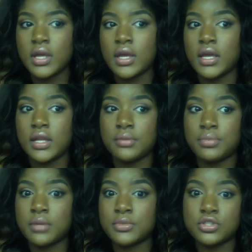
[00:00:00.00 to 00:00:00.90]
And I
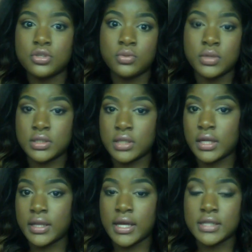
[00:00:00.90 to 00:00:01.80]
promise you, it's not
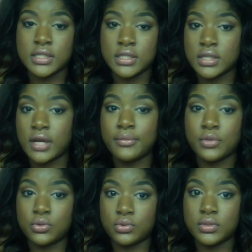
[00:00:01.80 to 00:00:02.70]
gnats and it's not
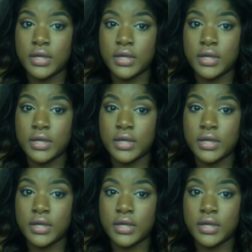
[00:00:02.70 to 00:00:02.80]
mold.